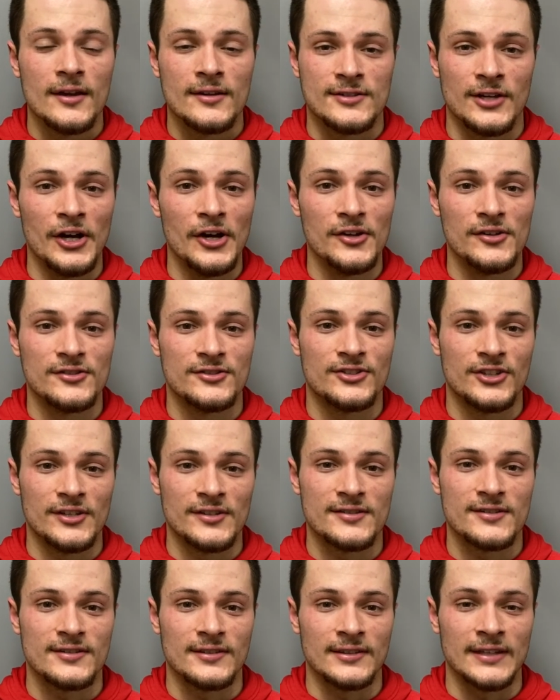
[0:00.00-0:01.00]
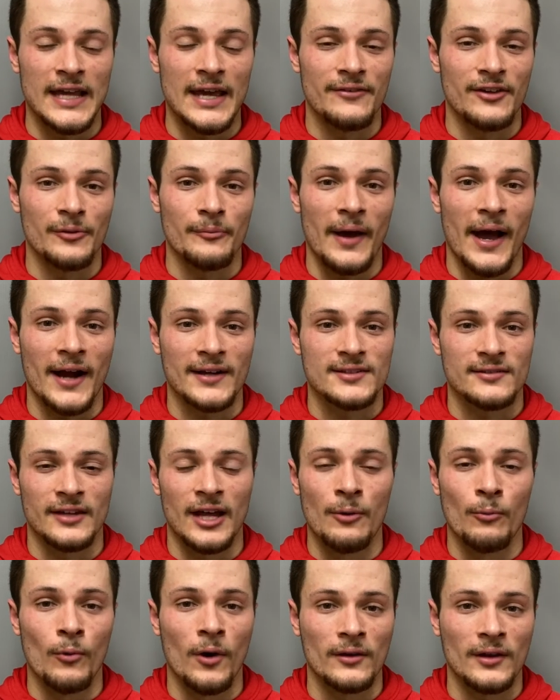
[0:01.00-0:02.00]
So it was just giving back to
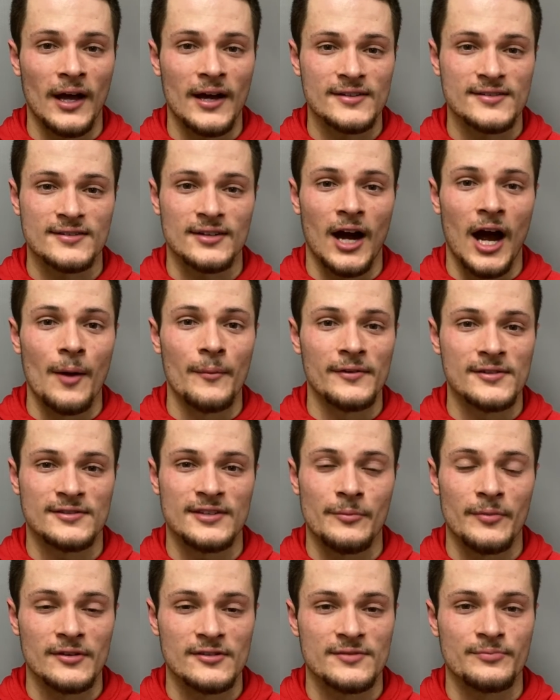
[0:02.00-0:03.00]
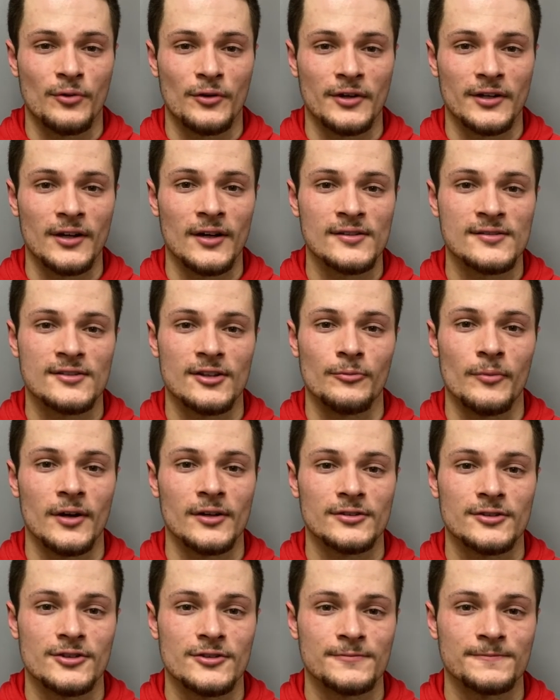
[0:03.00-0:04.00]
them one last time as they've been supporting us so
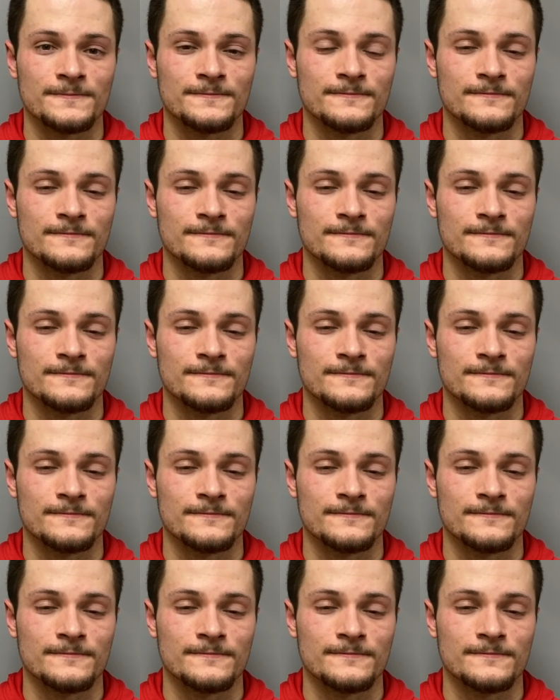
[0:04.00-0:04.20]
much.